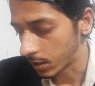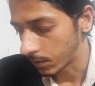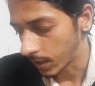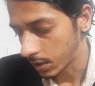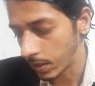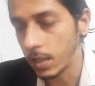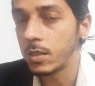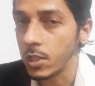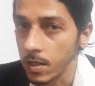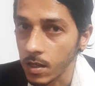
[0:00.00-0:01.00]
First one is
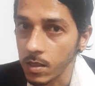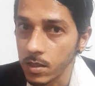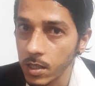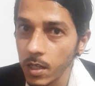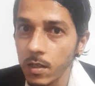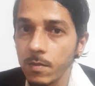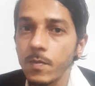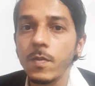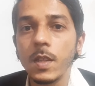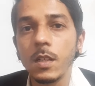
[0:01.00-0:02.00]
change in state,
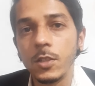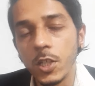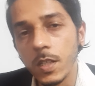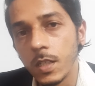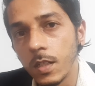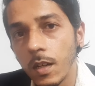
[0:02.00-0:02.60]
change in